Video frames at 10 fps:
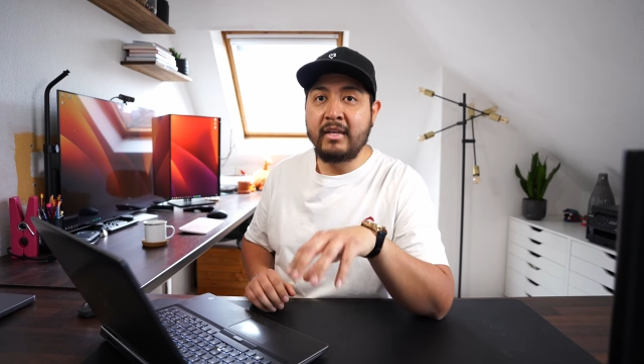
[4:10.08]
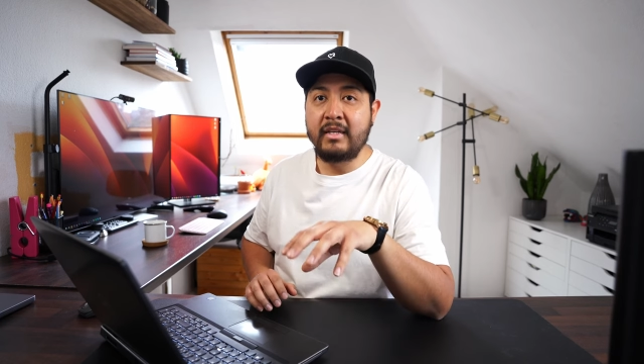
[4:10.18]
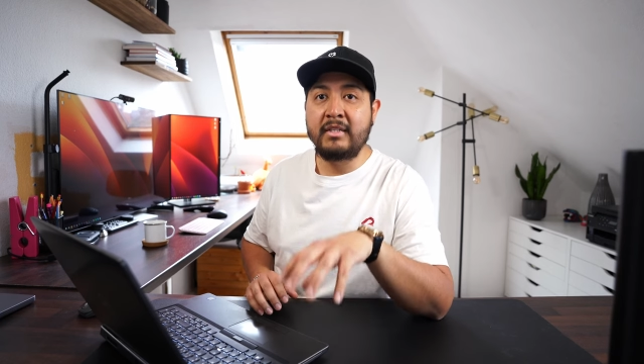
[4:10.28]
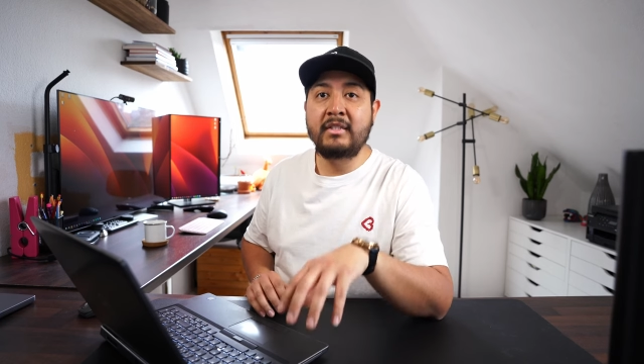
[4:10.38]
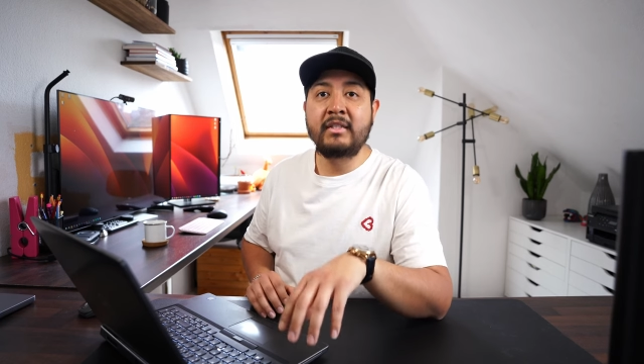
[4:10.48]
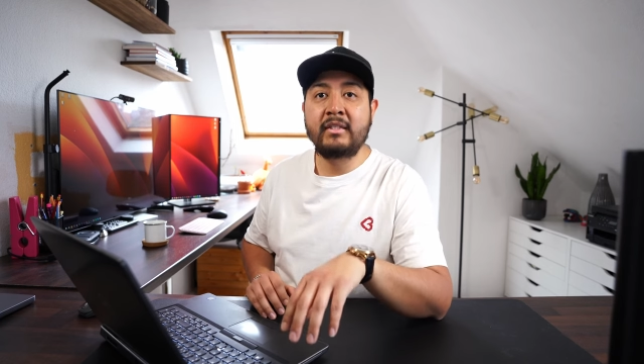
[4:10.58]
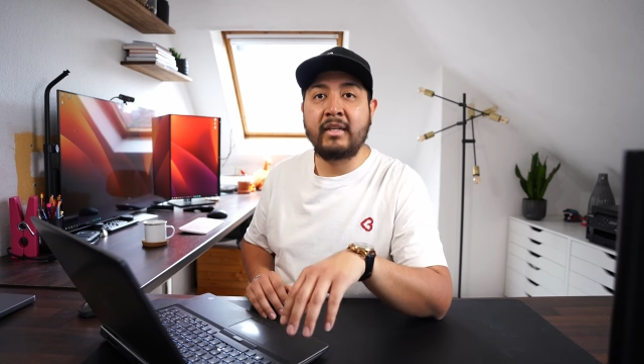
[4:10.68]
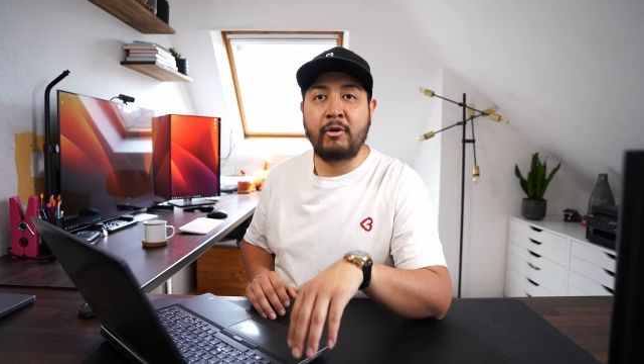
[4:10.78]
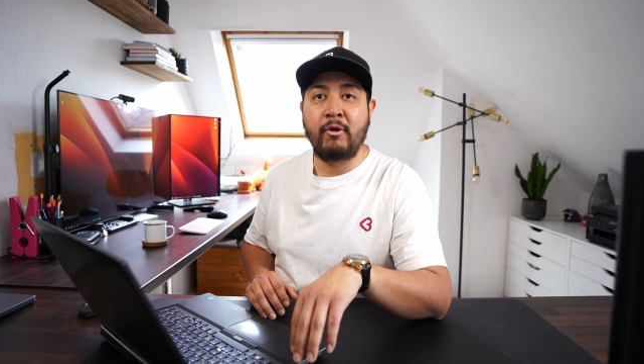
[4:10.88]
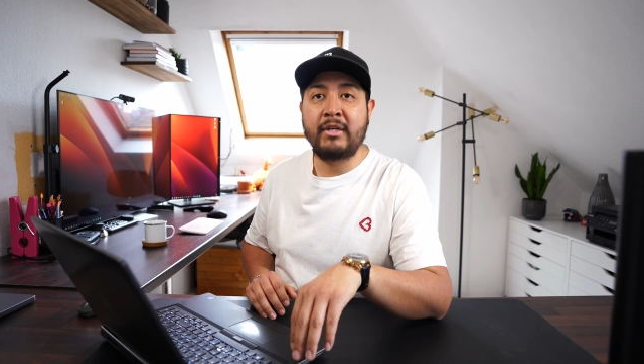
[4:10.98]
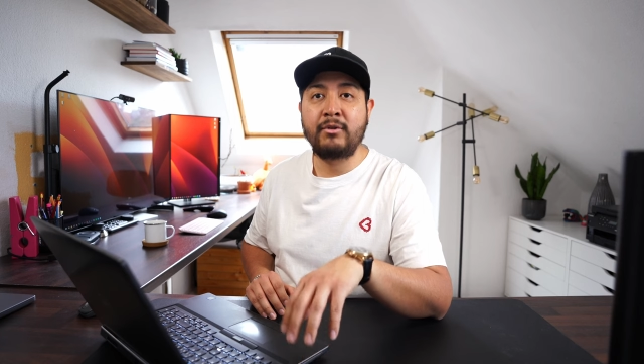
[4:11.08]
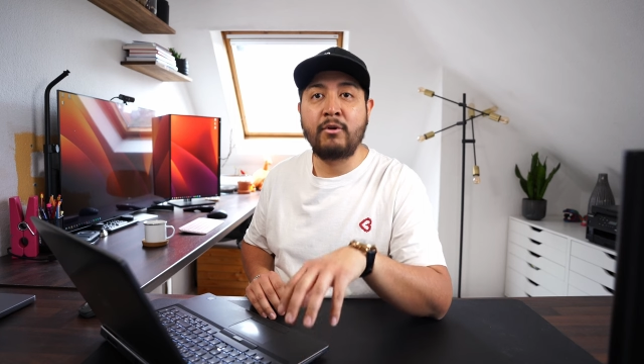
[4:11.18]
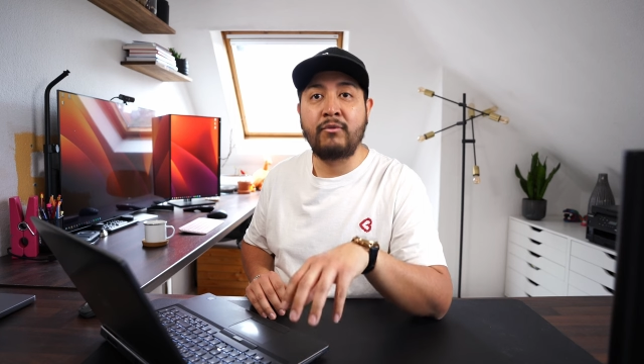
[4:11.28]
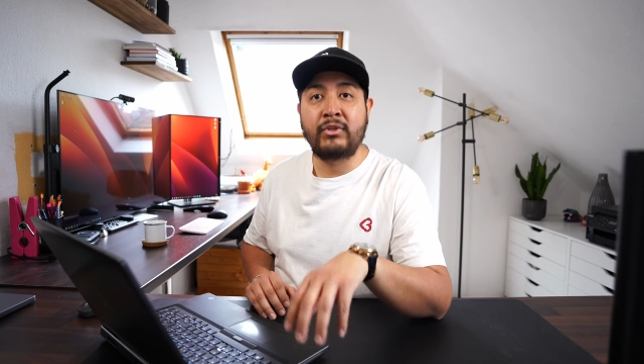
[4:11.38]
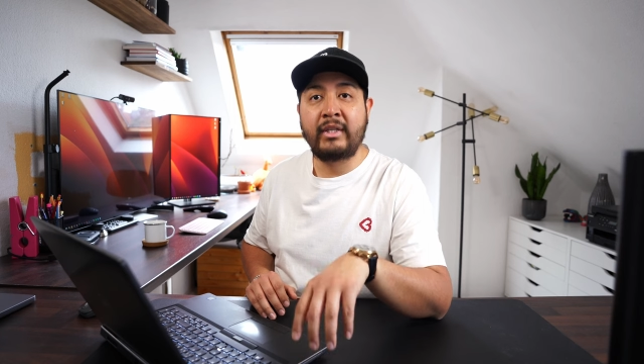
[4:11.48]
is the integration
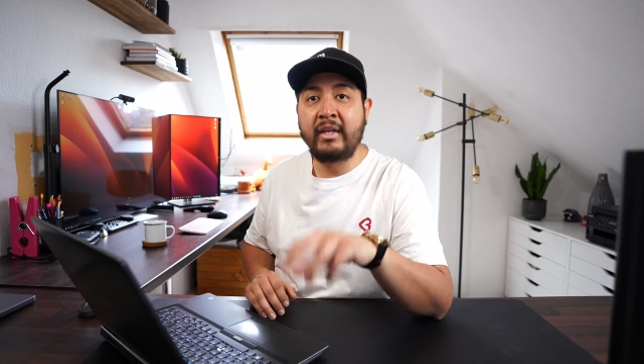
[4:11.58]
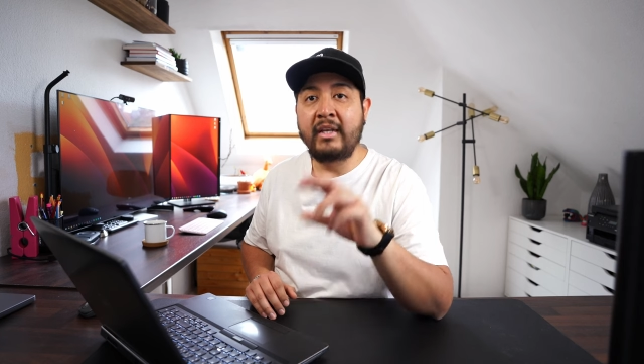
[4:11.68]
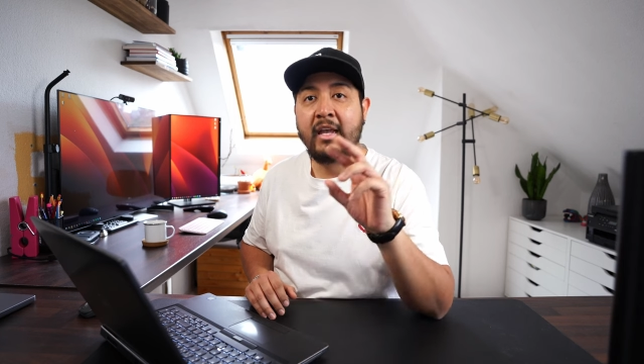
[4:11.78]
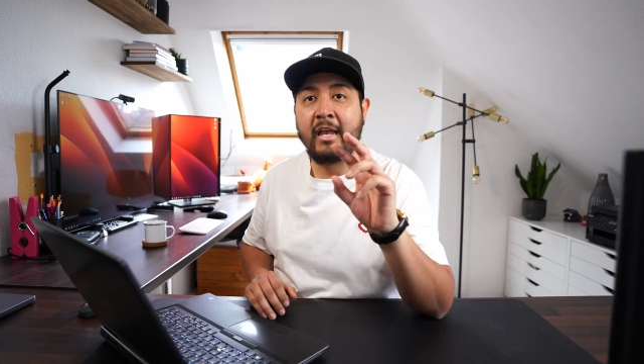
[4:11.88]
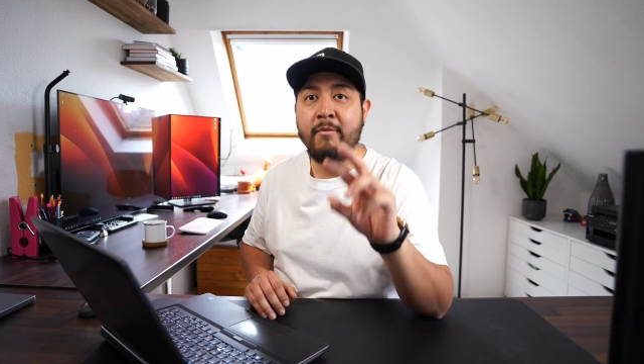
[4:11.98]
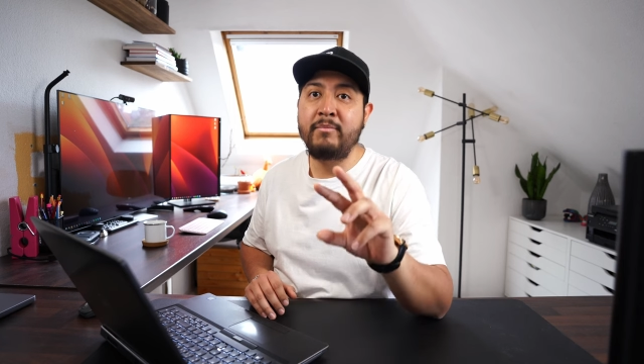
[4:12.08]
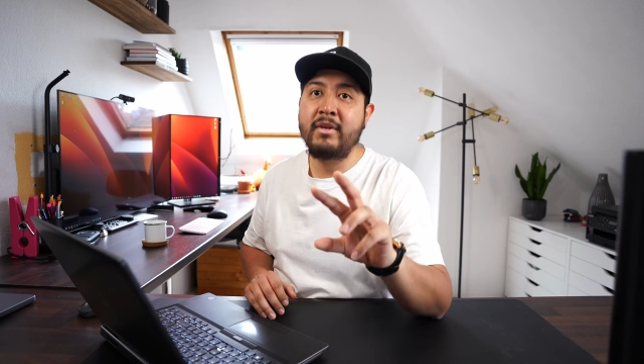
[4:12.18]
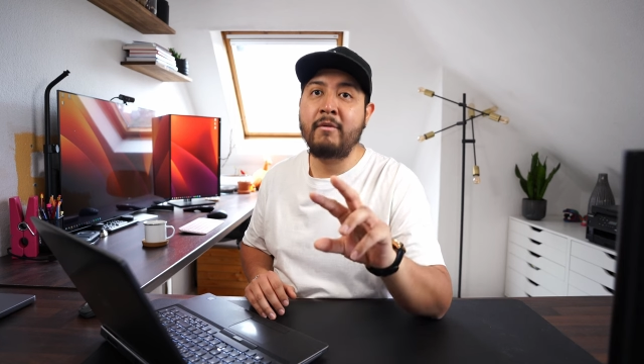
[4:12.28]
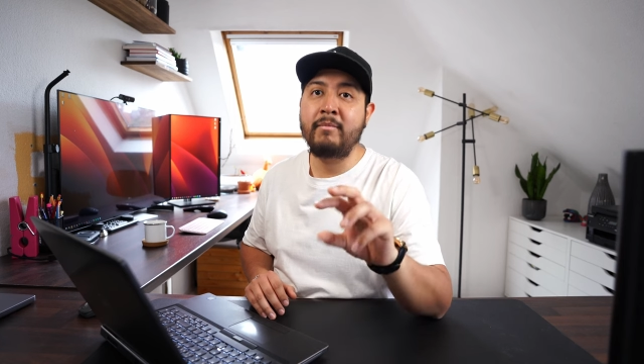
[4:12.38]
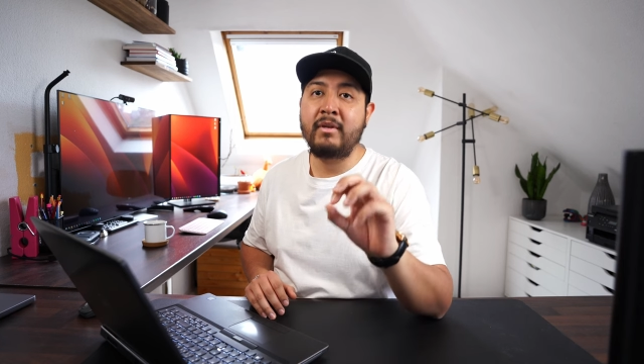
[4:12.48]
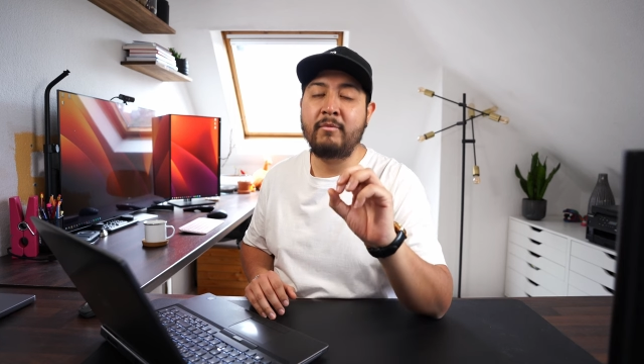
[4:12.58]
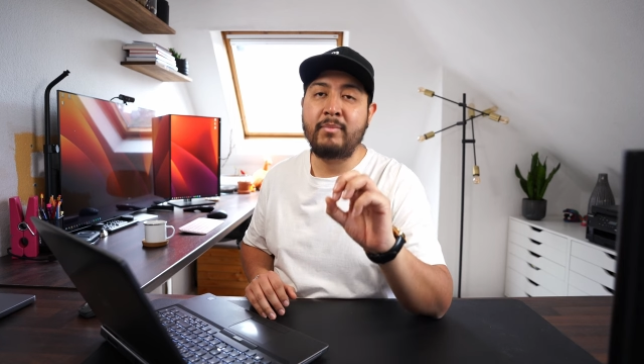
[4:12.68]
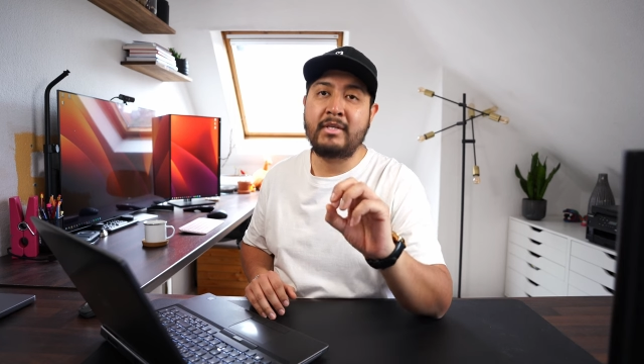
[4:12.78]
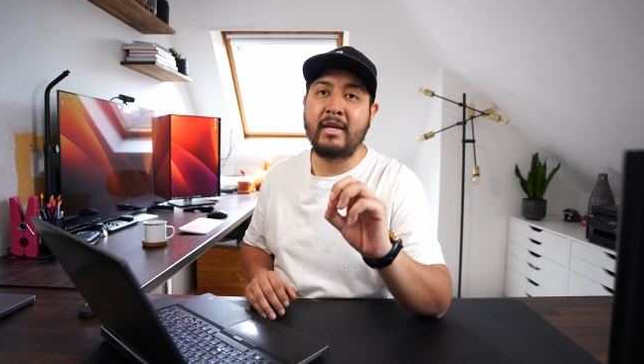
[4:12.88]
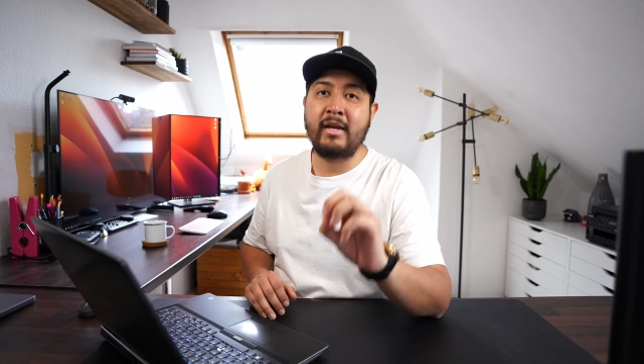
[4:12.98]
of 3 NVMe
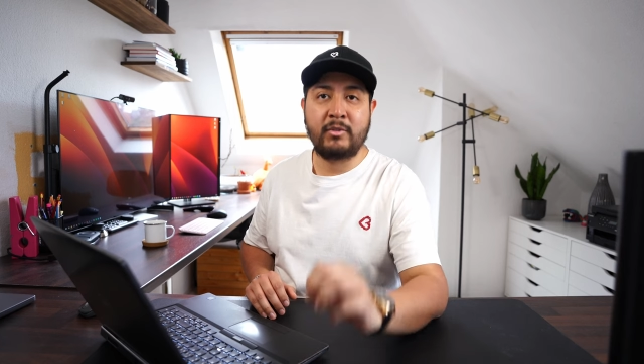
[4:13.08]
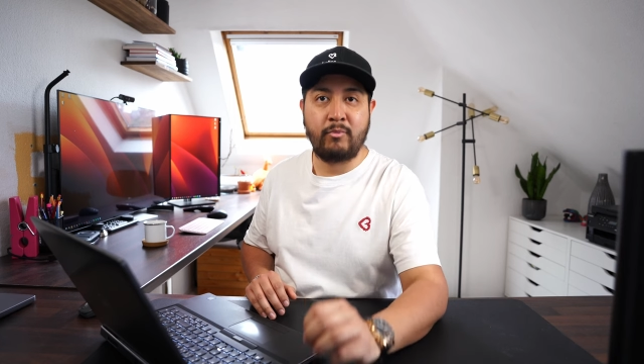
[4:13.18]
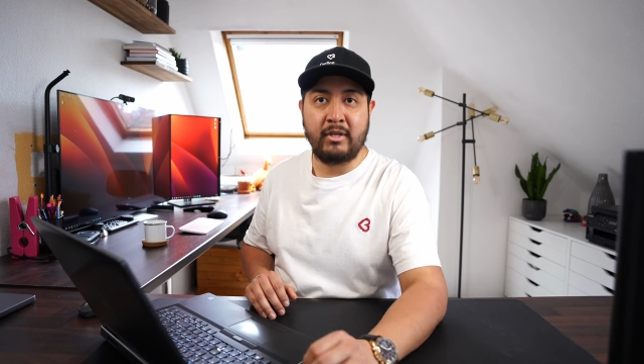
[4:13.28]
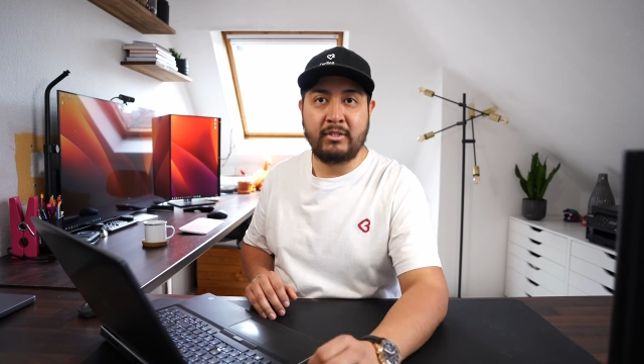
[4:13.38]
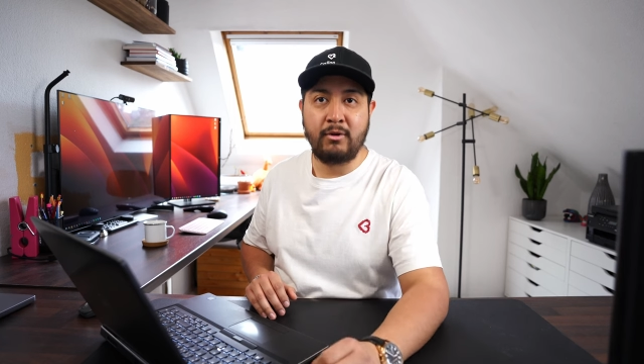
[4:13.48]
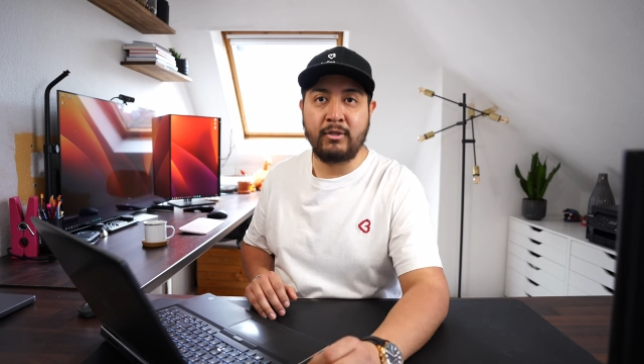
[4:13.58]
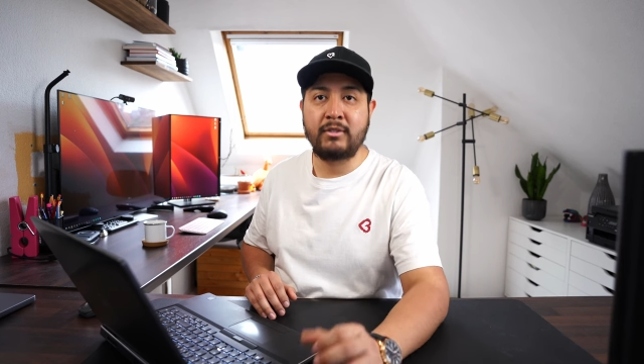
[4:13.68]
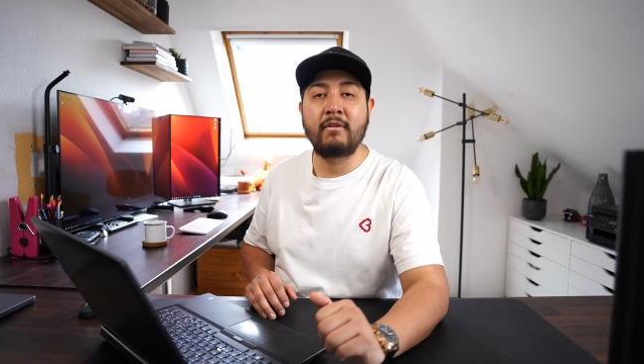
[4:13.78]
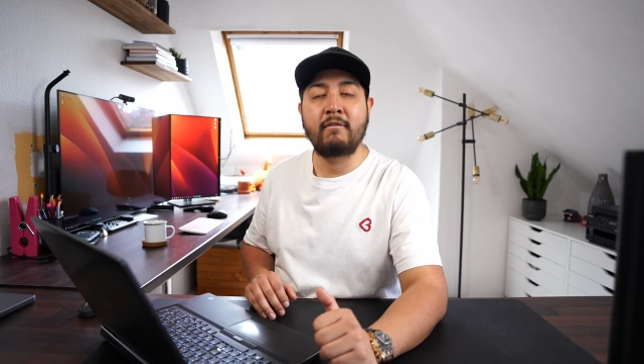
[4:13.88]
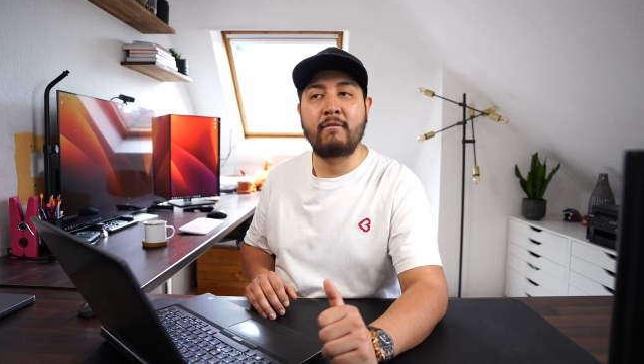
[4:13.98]
PCI Express slots